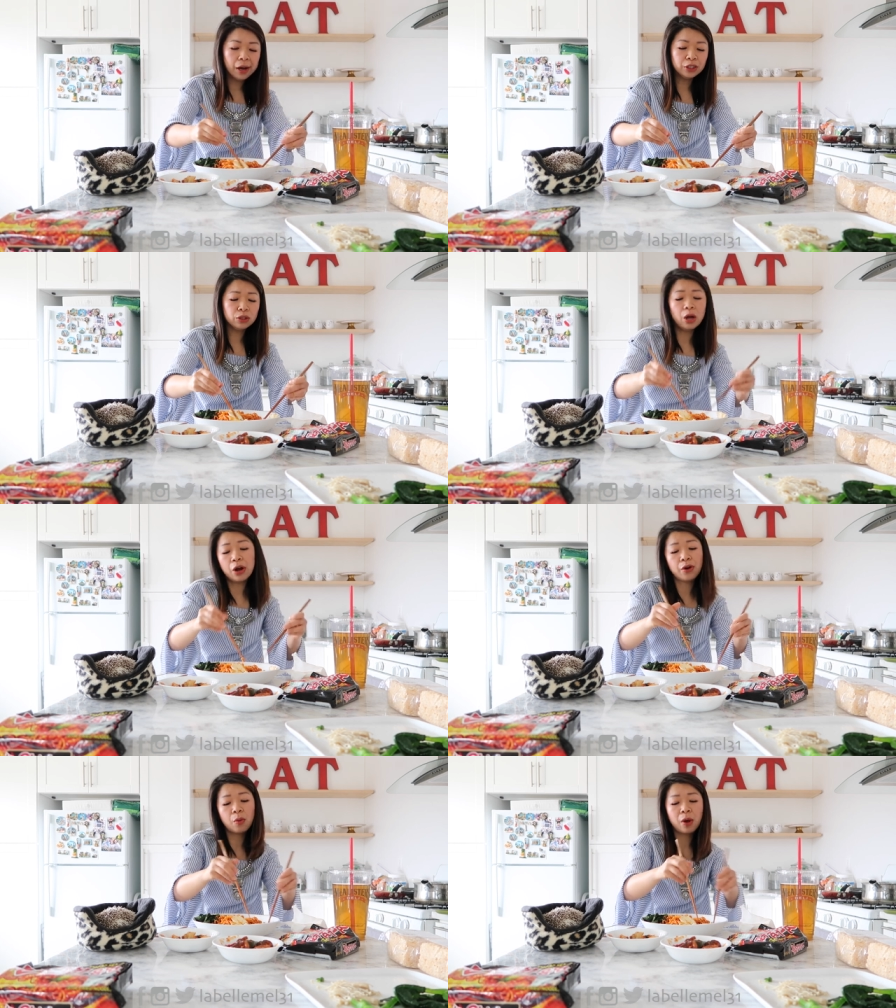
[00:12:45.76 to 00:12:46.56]
I don't, I
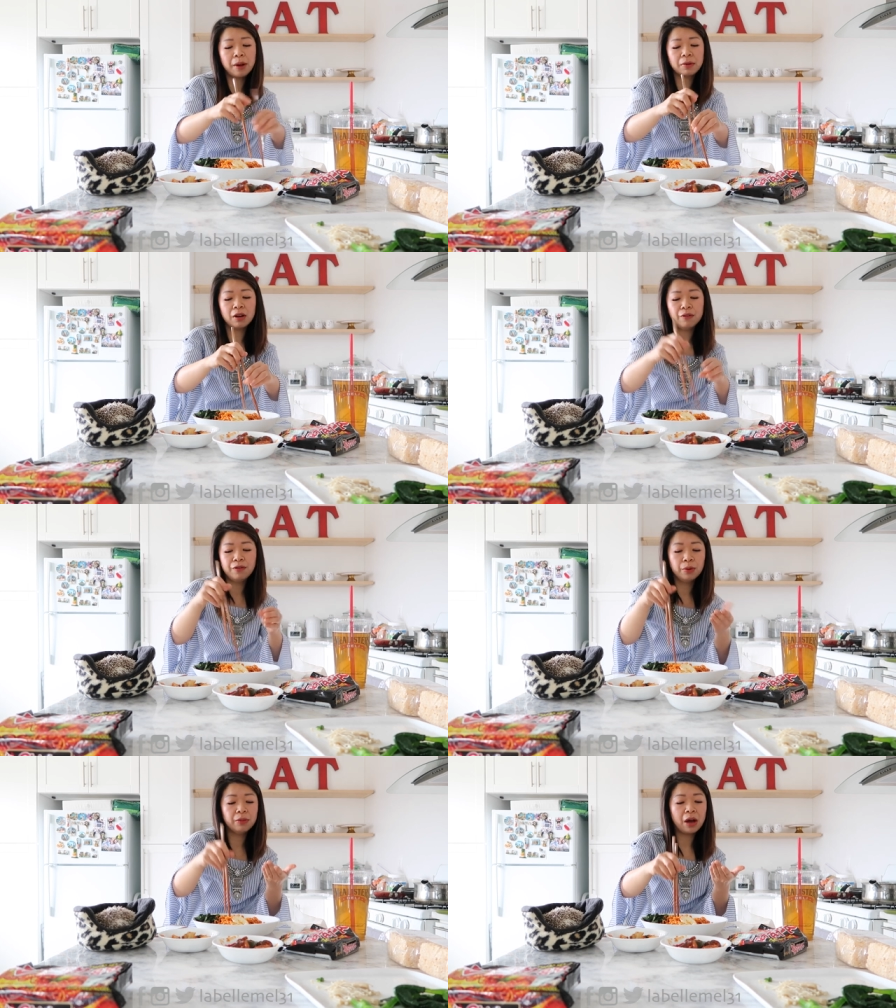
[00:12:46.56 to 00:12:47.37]
don't know when I'm gonna
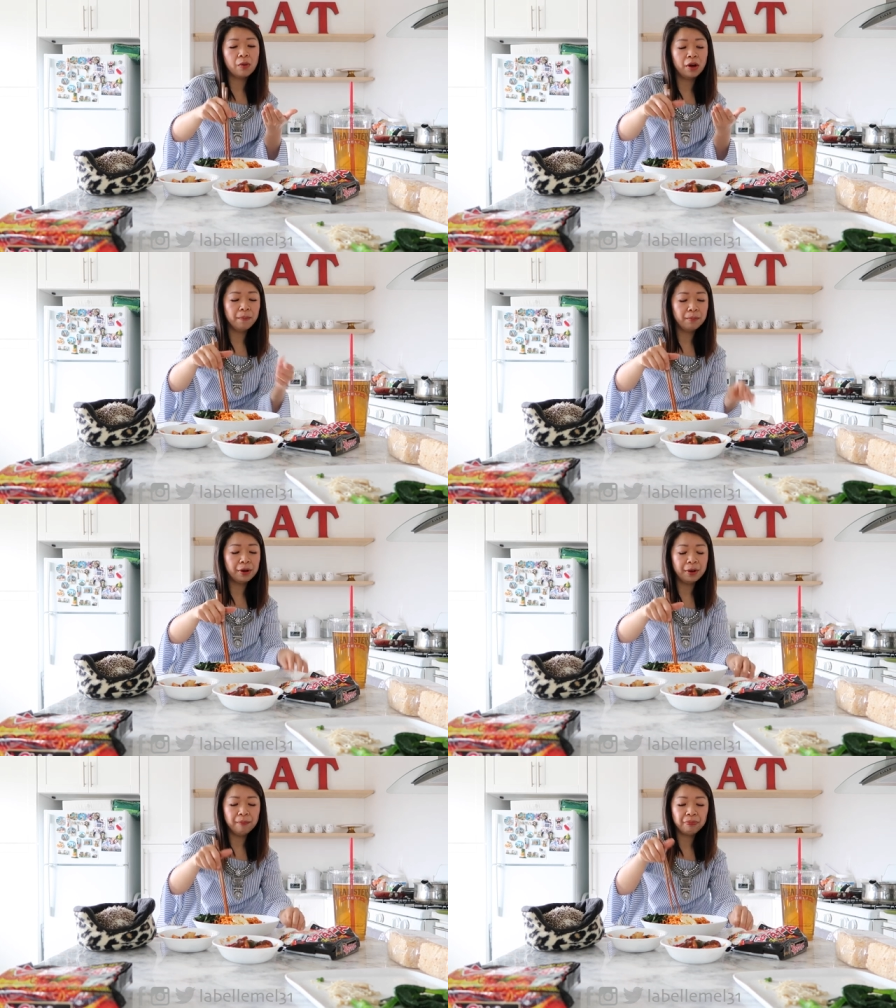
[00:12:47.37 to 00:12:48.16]
film that one,
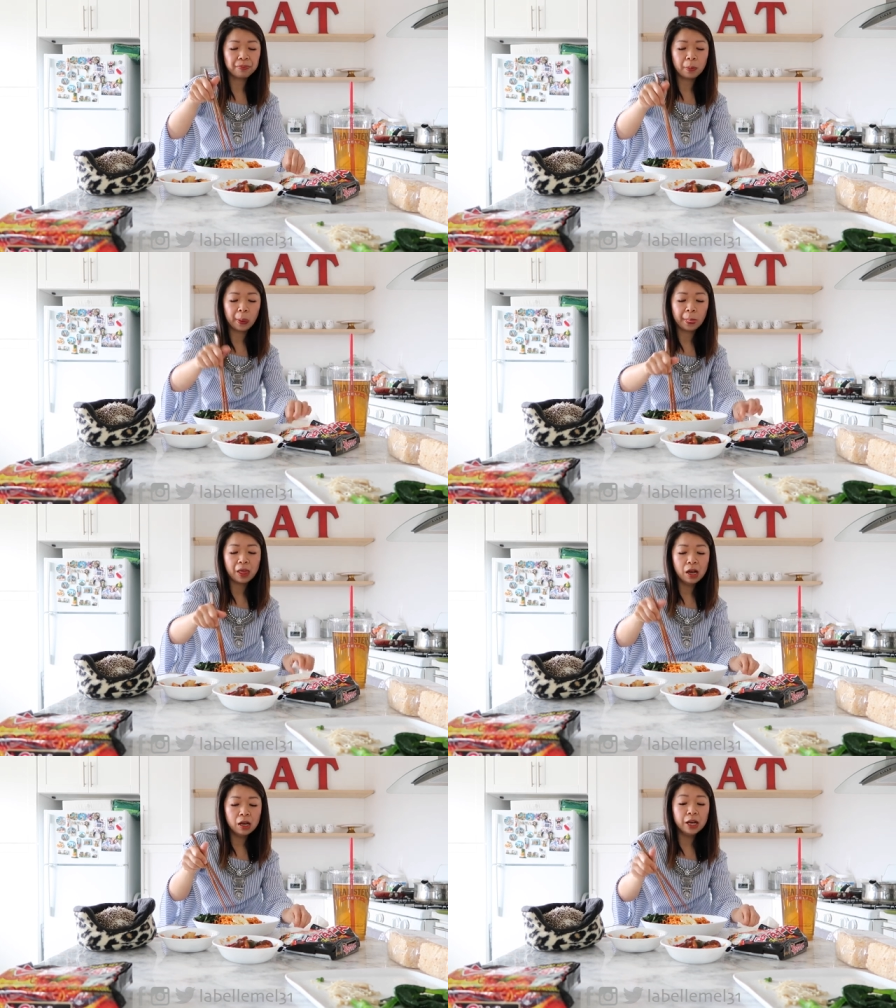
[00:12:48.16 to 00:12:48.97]
but
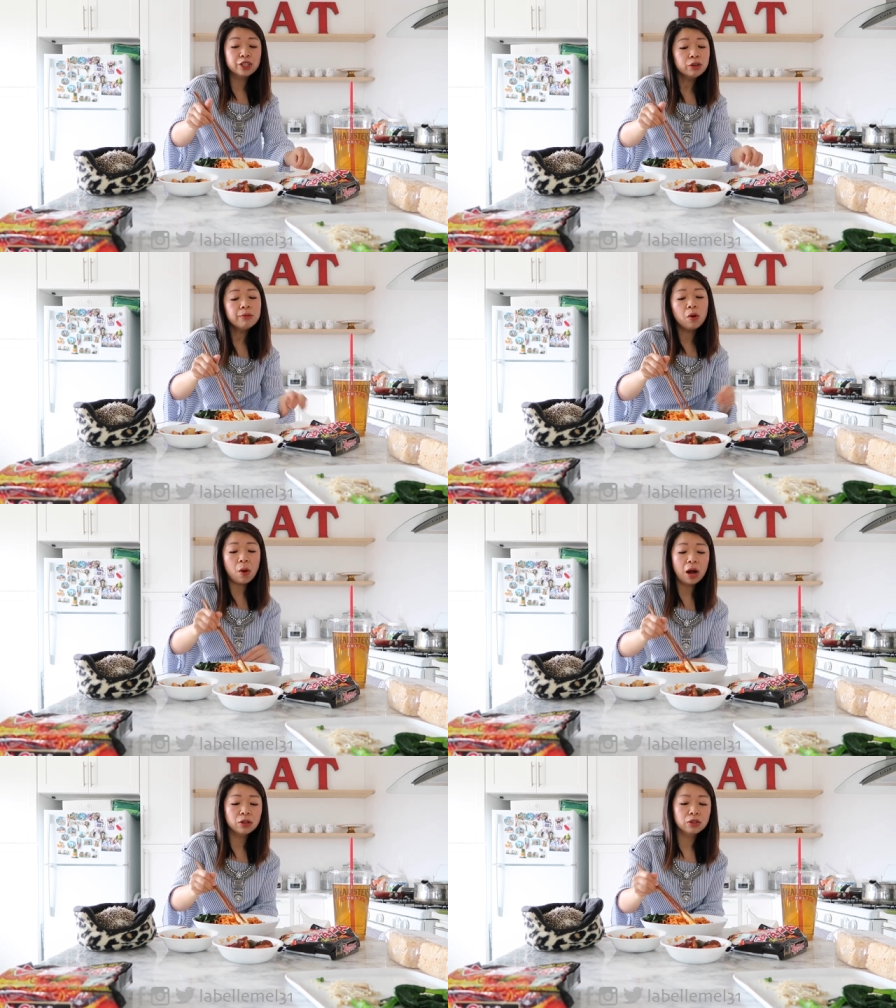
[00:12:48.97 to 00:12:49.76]
it took me a
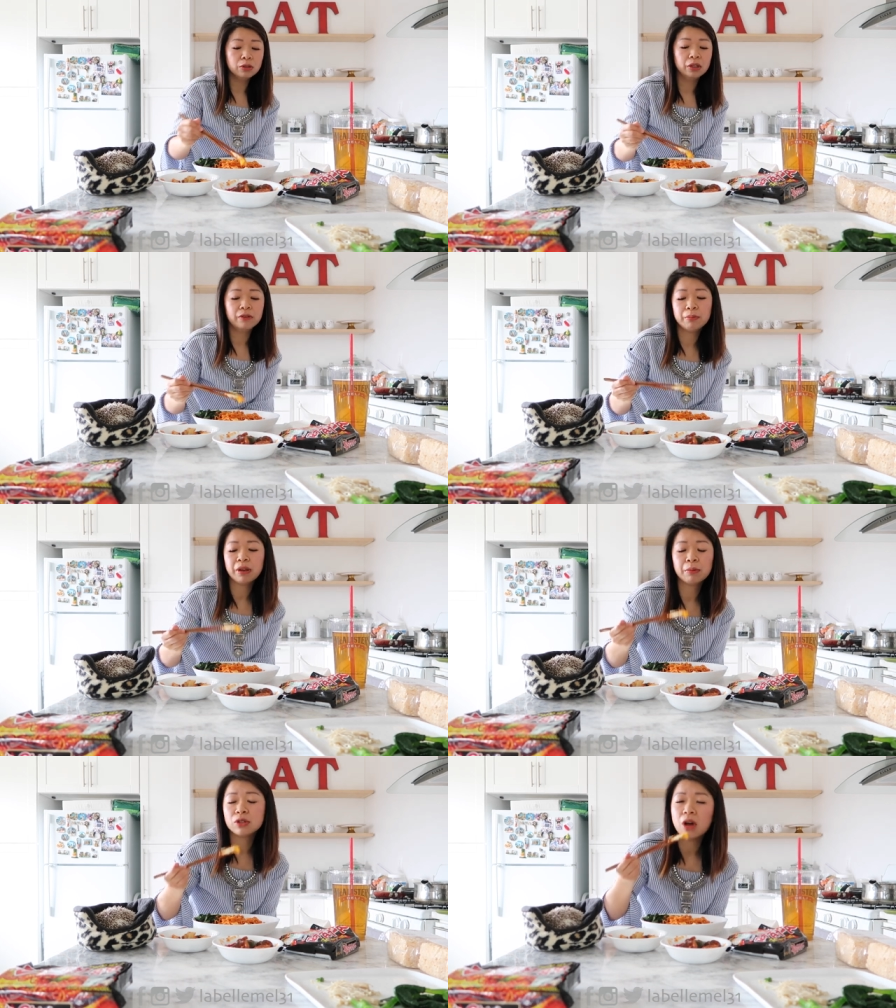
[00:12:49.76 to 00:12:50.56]
while to even
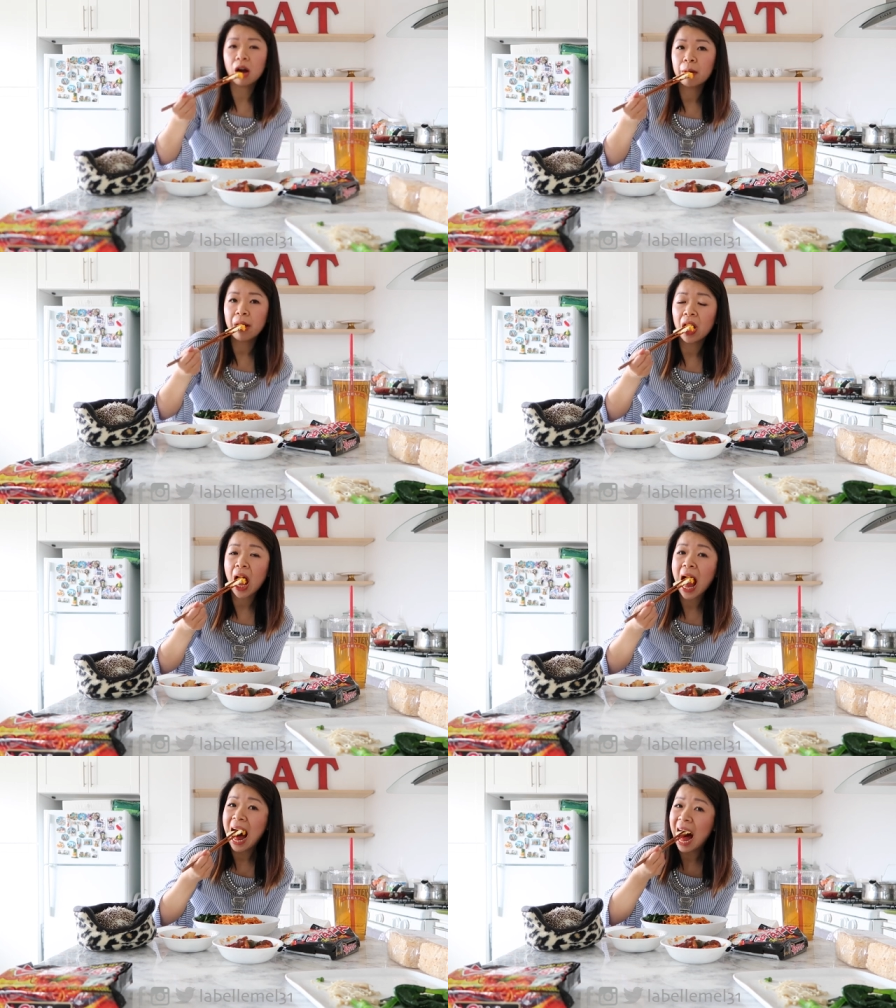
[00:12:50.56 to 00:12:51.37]
be able to talk about
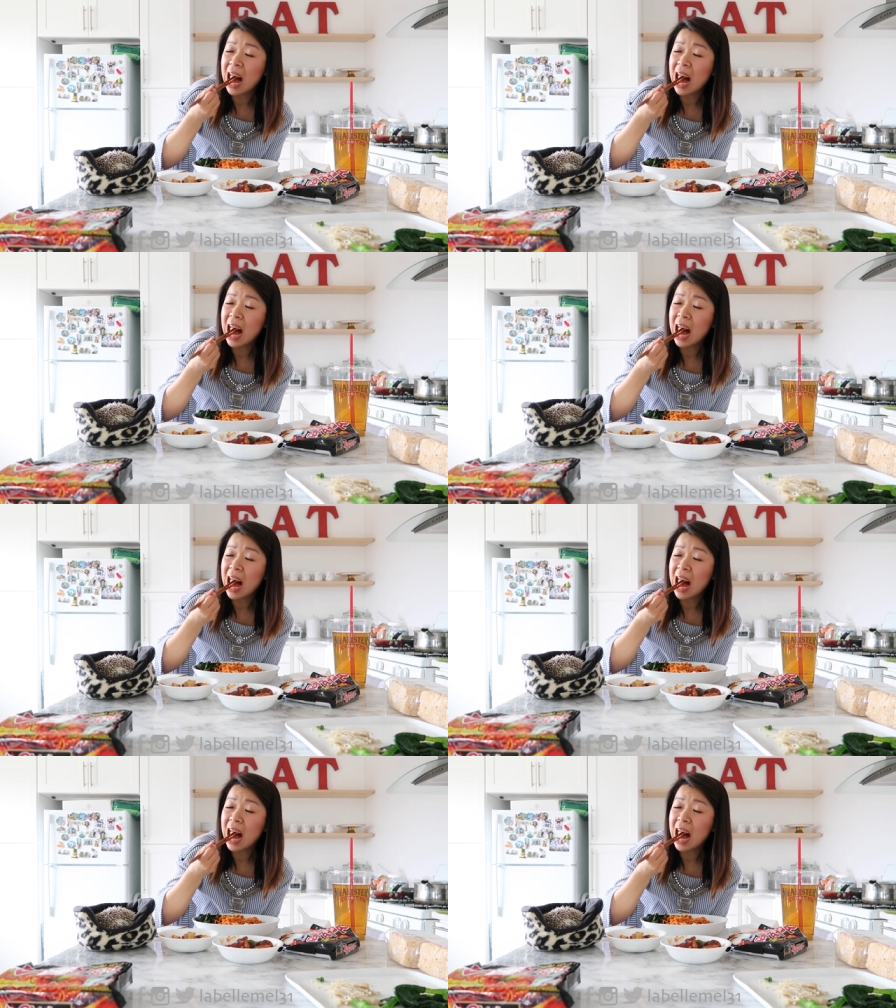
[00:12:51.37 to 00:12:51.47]
it.